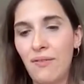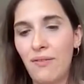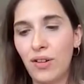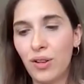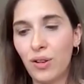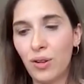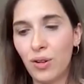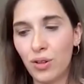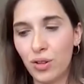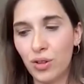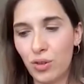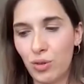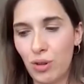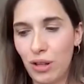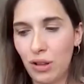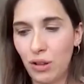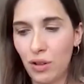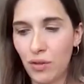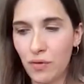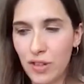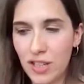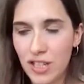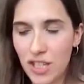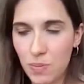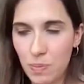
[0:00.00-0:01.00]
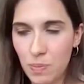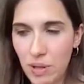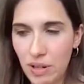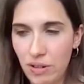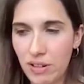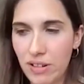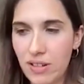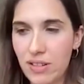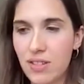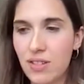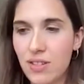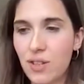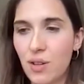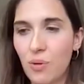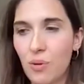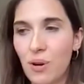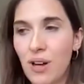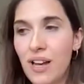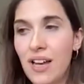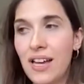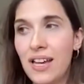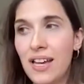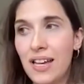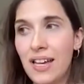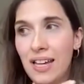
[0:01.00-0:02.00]
a long trail of experience. So
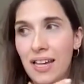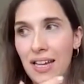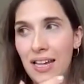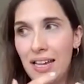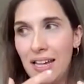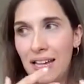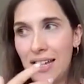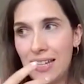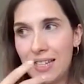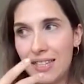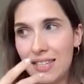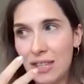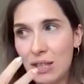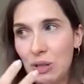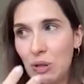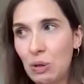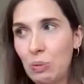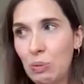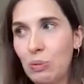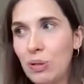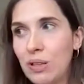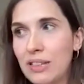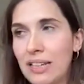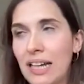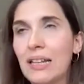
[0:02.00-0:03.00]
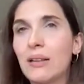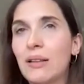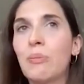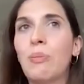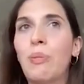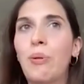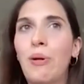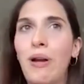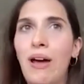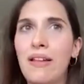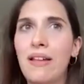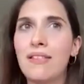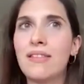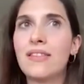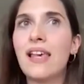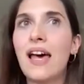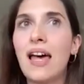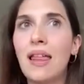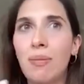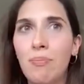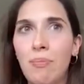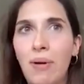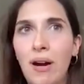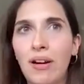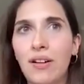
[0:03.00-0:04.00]
it's normal that brands
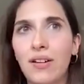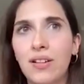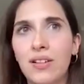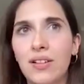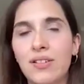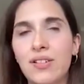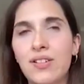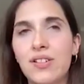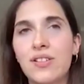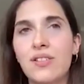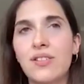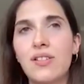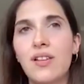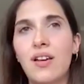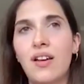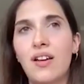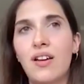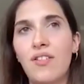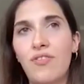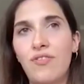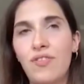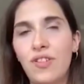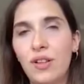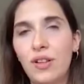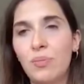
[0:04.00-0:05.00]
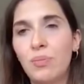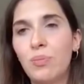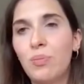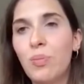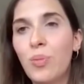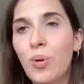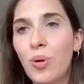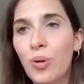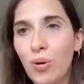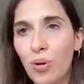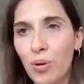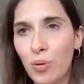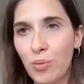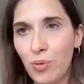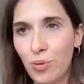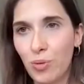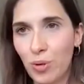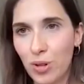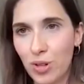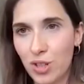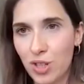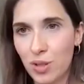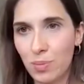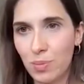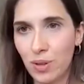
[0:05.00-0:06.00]
and marketers feel more
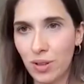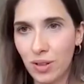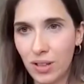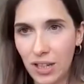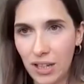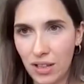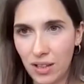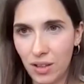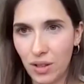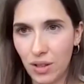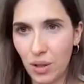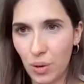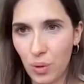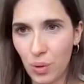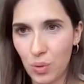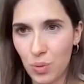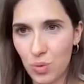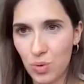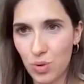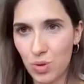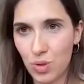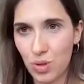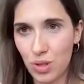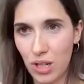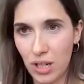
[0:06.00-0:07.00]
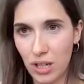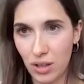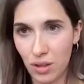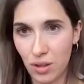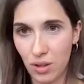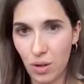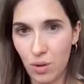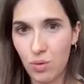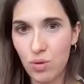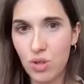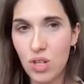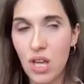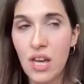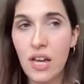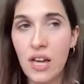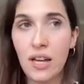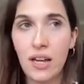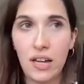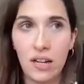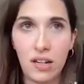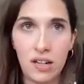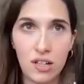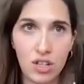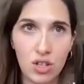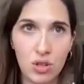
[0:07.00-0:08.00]
comfortable in those.
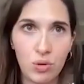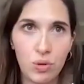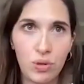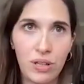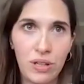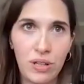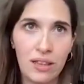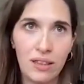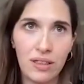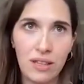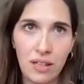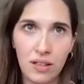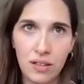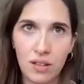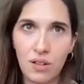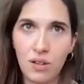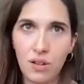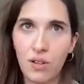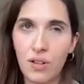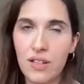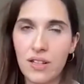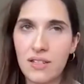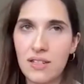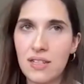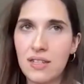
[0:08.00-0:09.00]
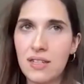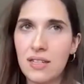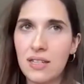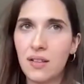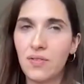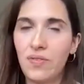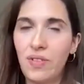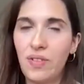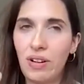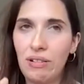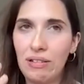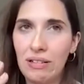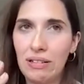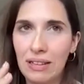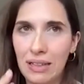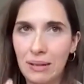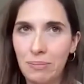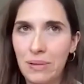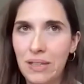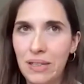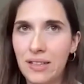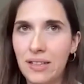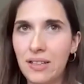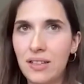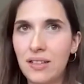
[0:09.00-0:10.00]
It is true that TikTok is still very
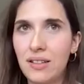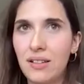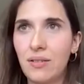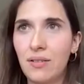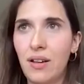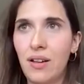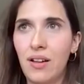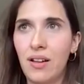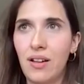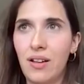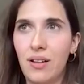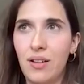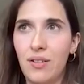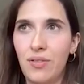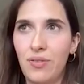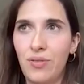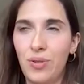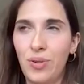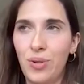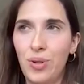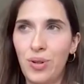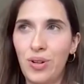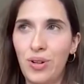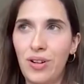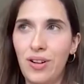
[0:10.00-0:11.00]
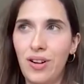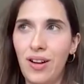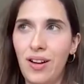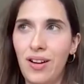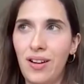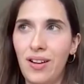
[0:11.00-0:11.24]
limited for